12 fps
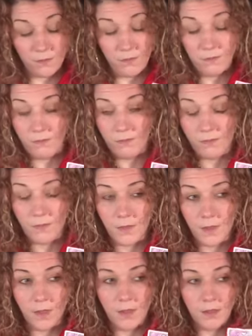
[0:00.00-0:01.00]

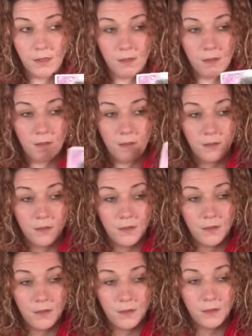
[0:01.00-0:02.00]

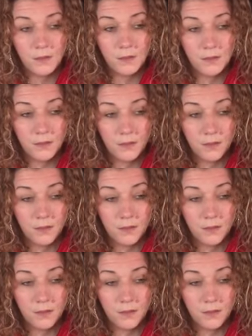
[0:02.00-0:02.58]
(no one is talking)